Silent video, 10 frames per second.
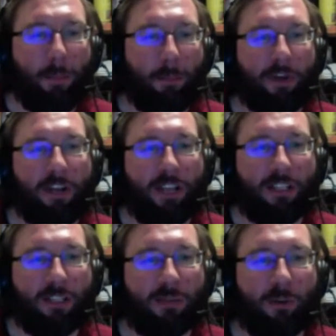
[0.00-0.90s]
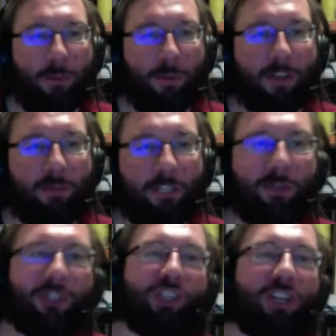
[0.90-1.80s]
but her memory has been
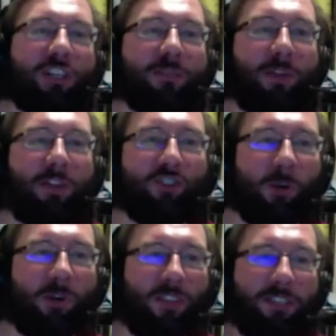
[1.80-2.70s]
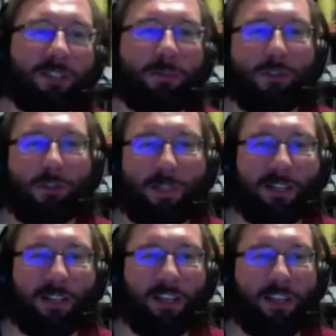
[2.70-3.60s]
Swiss cheesed by the trauma of this. So it's
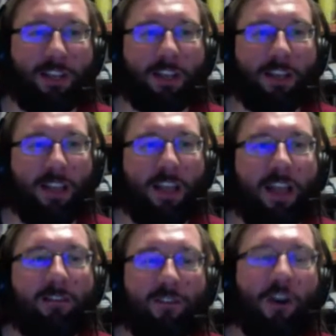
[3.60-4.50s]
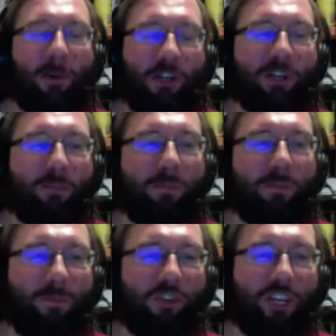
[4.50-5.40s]
basically very much
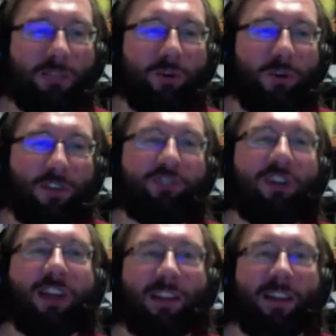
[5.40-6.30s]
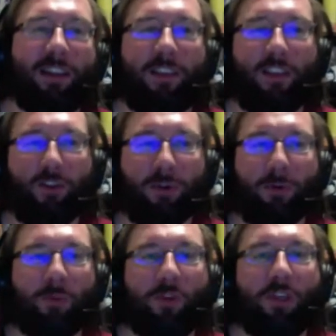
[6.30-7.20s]
Jason Bourne versus Dracula in that
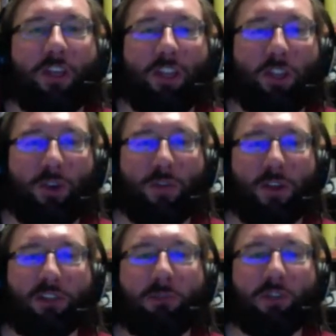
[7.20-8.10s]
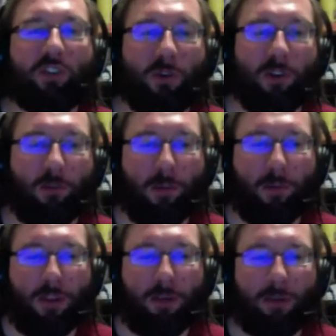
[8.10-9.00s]
you've lost much of your
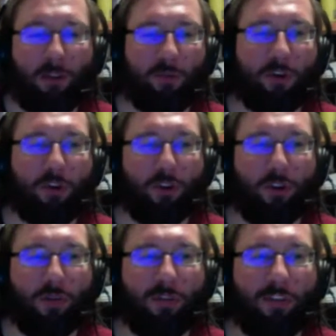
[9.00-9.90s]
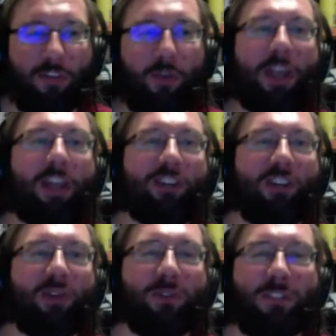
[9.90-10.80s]
memory. You can recall the
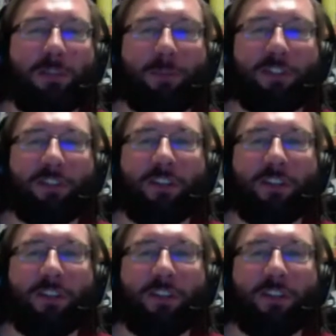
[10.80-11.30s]
occasional useful tidbit,